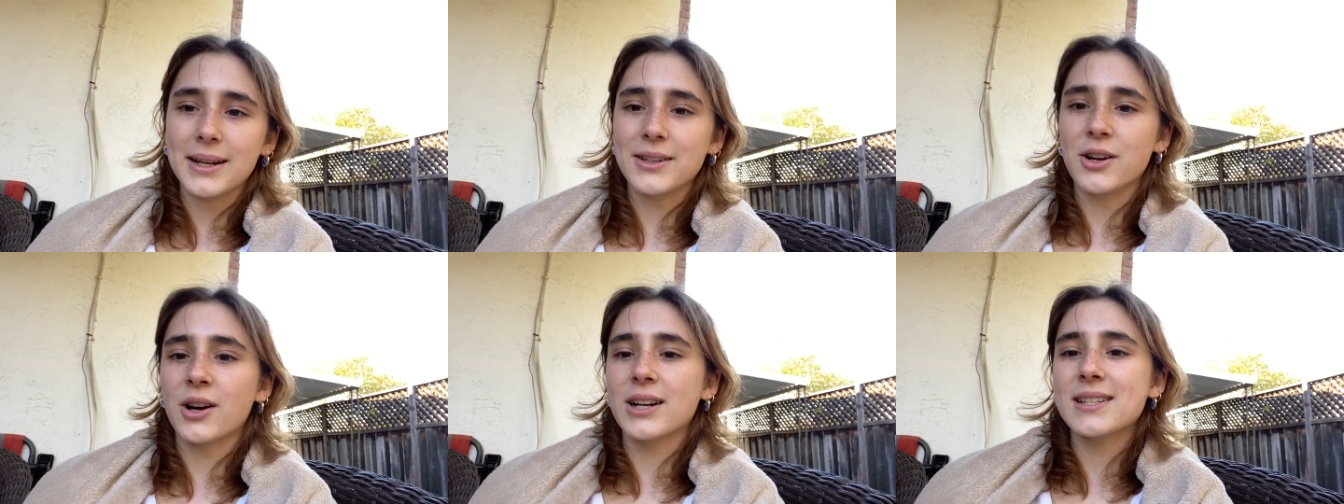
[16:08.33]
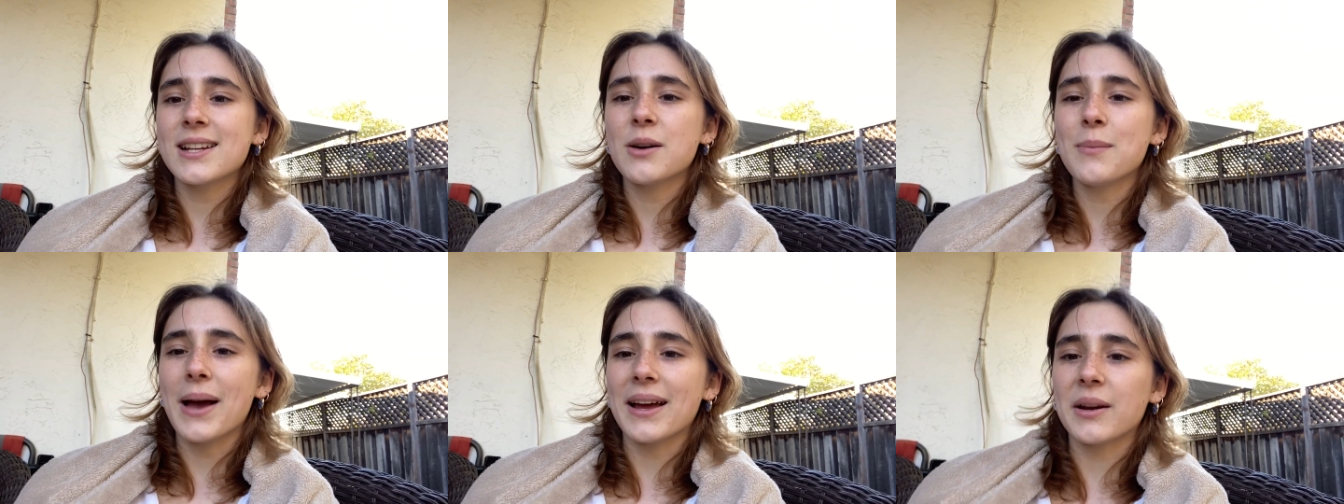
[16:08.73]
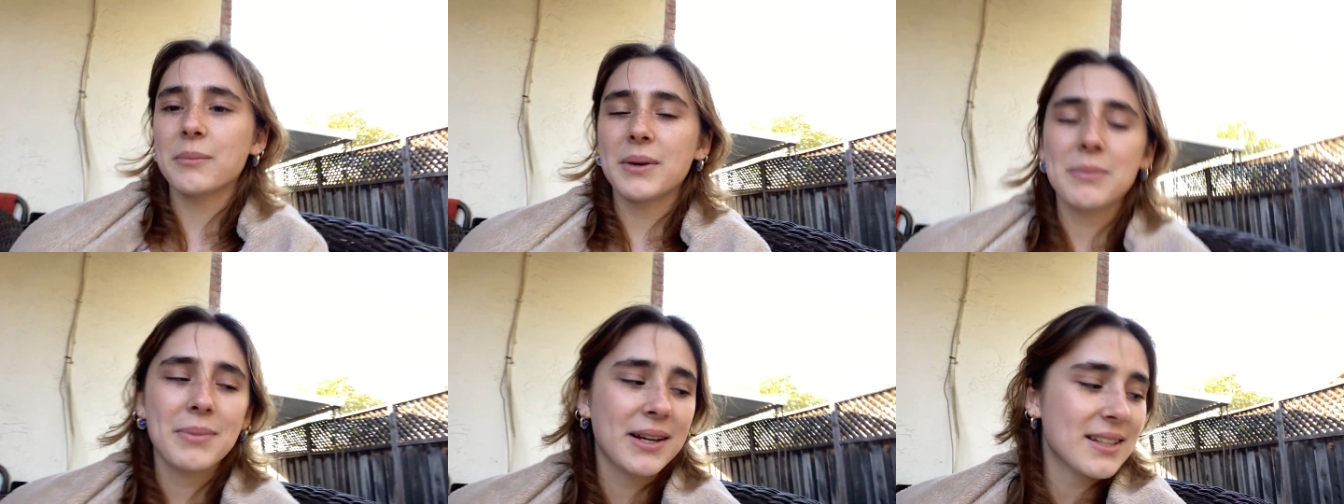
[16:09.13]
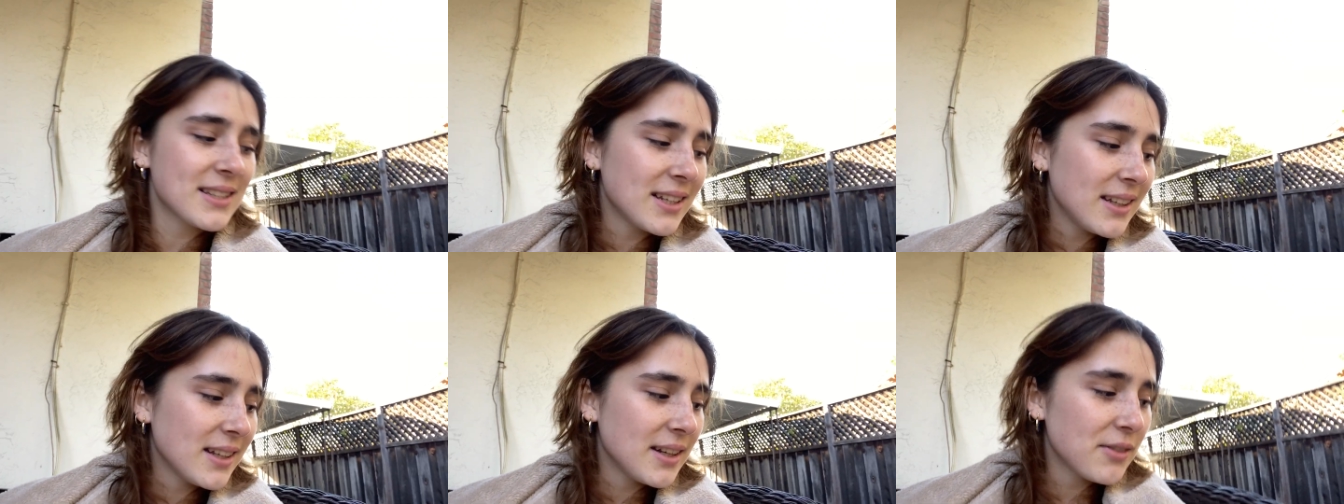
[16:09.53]
dog is now mad at me because I
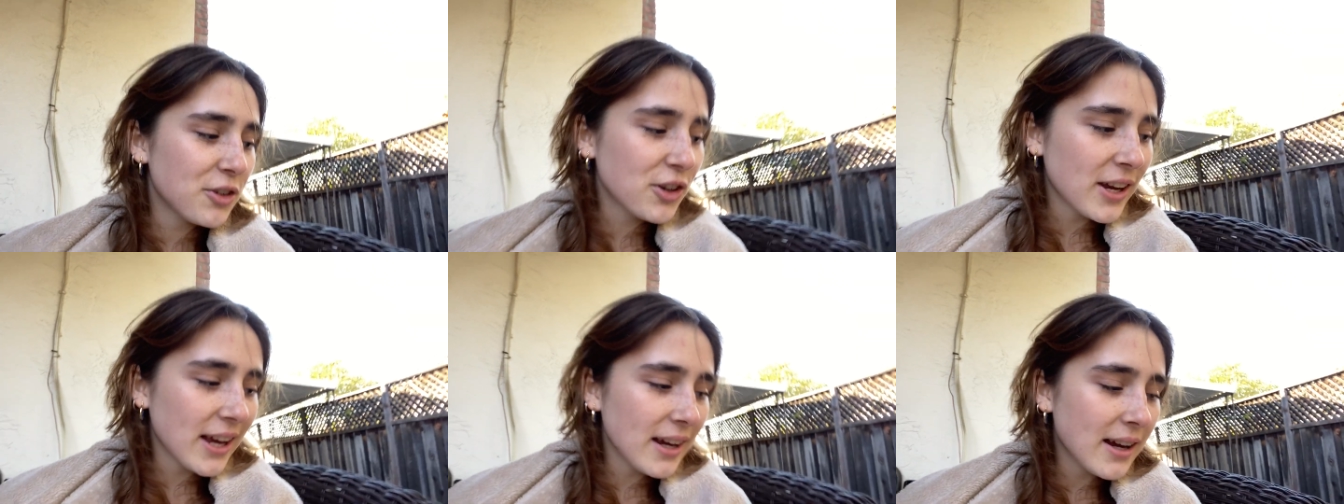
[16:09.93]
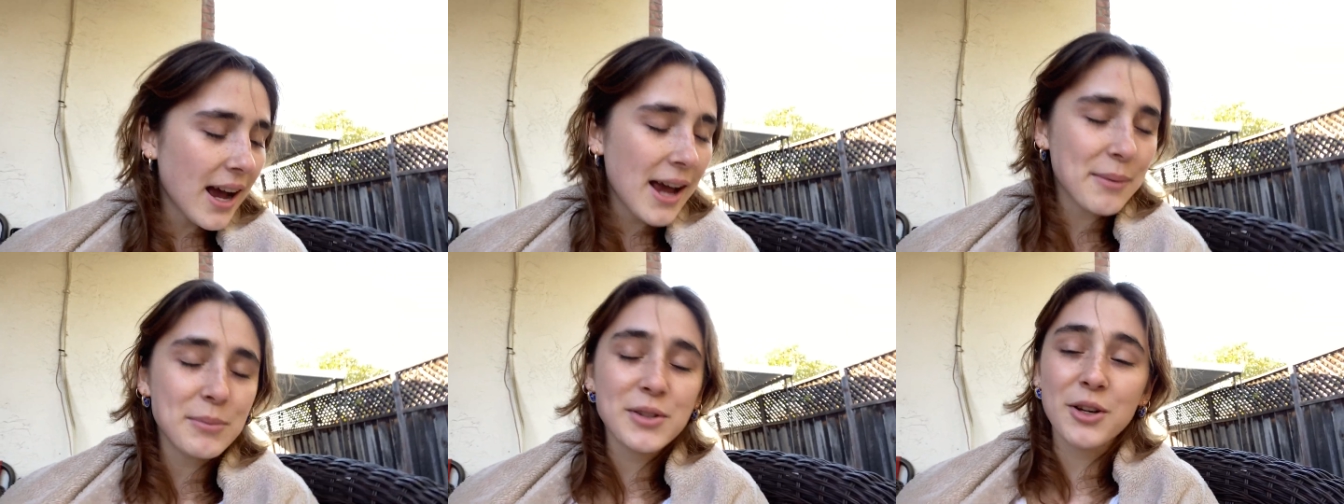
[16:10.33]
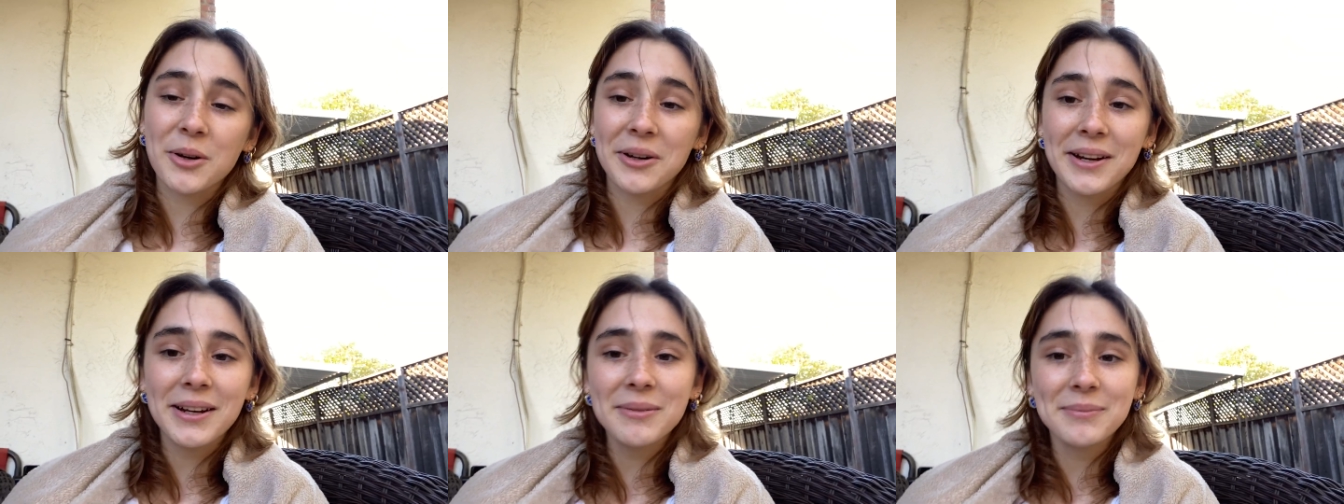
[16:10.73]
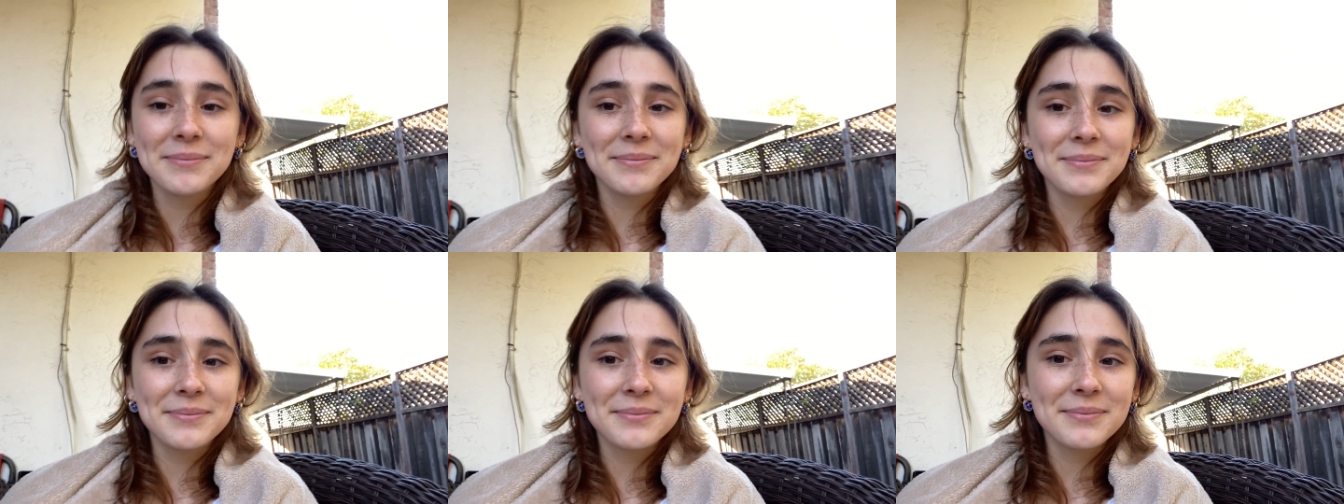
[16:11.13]
didn't give her cake. I'm sorry.
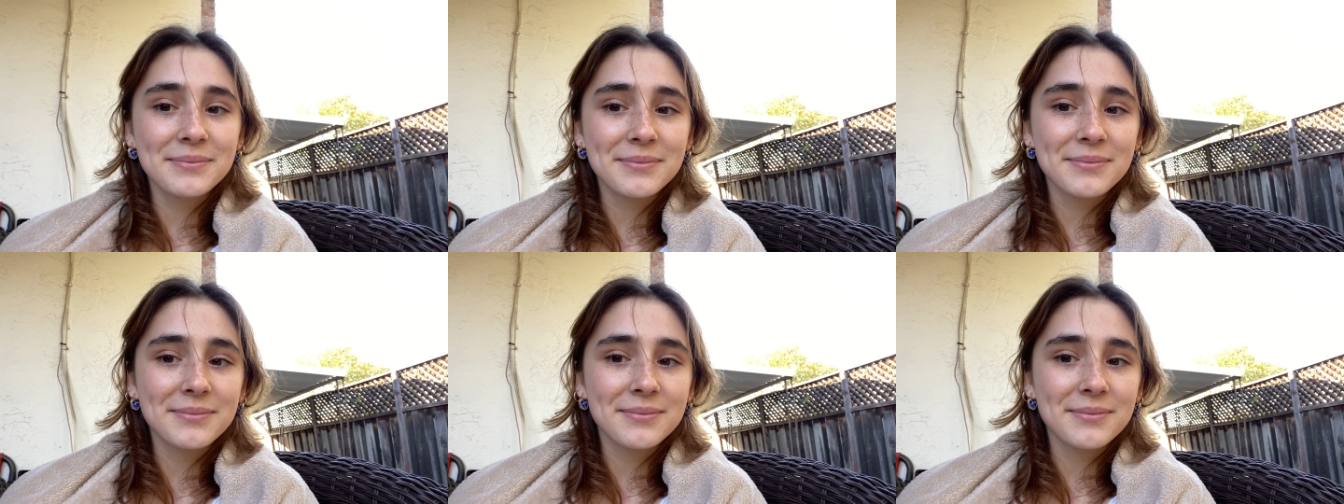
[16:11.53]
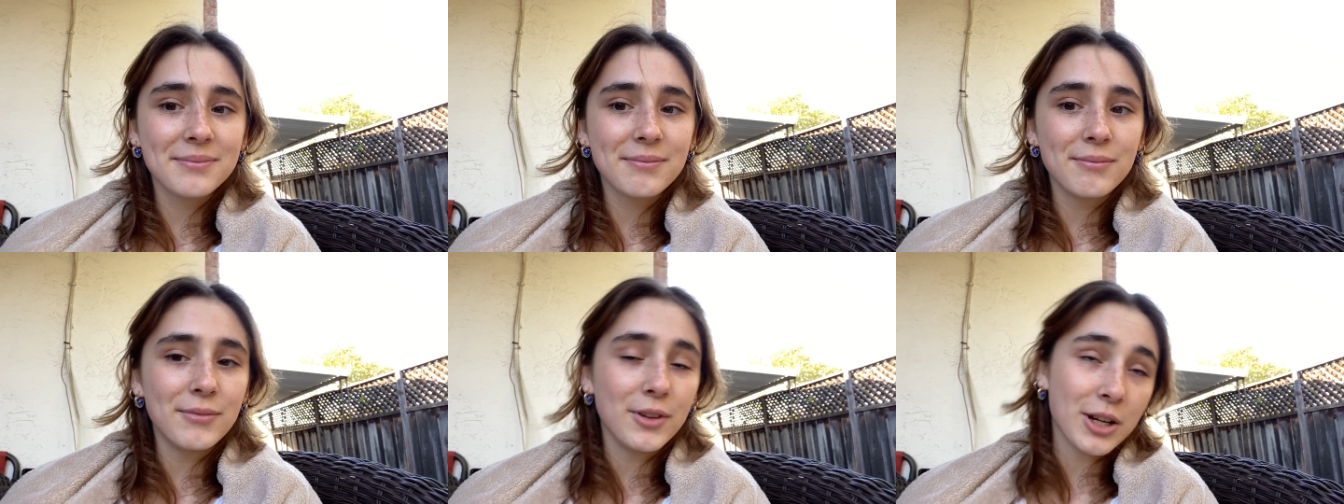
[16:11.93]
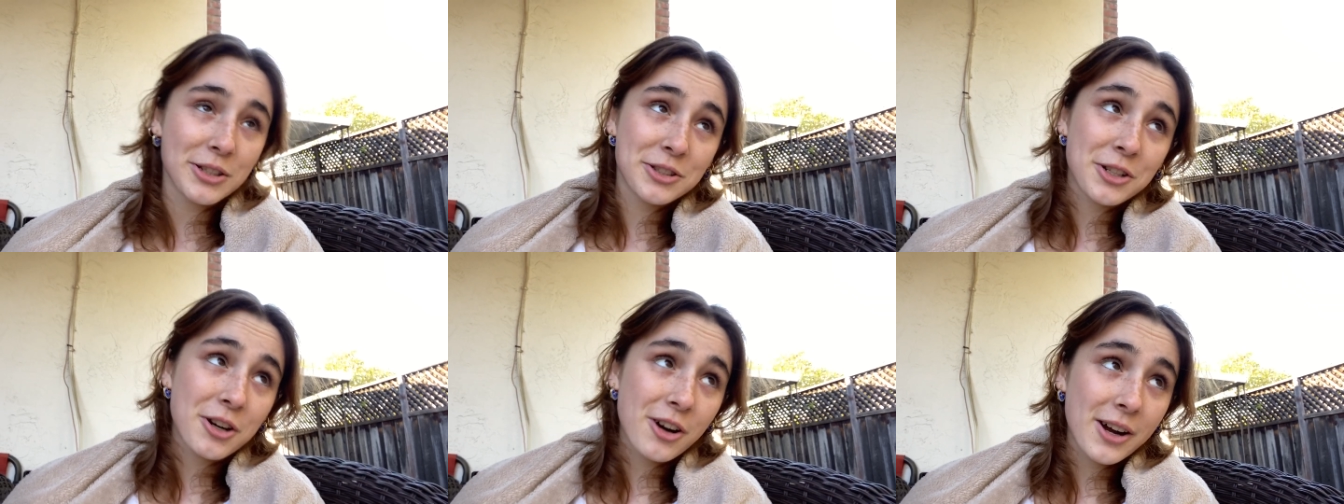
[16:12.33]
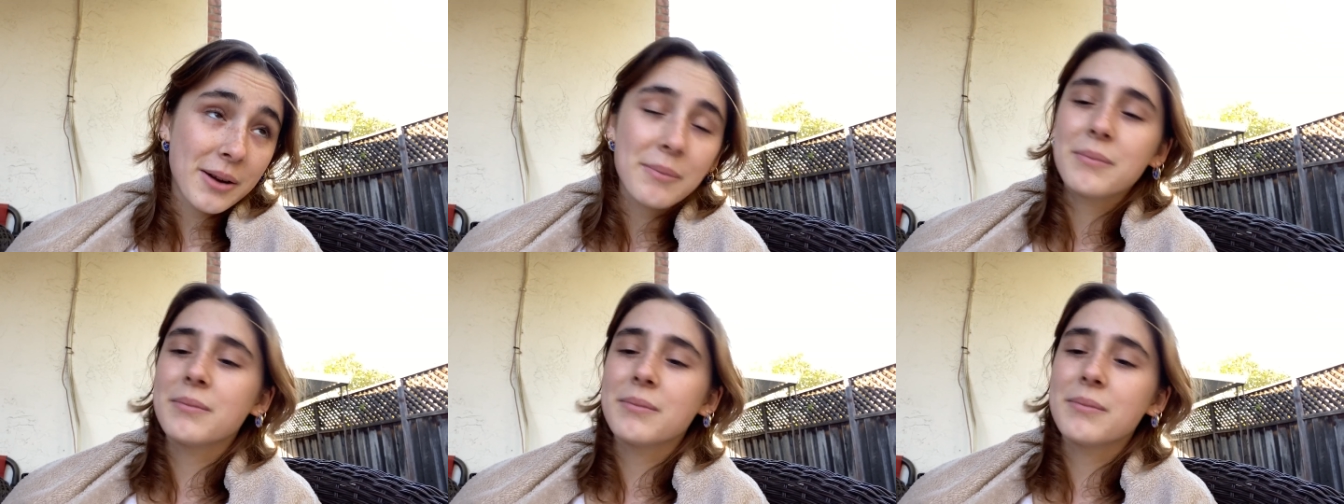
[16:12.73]
Not sorry.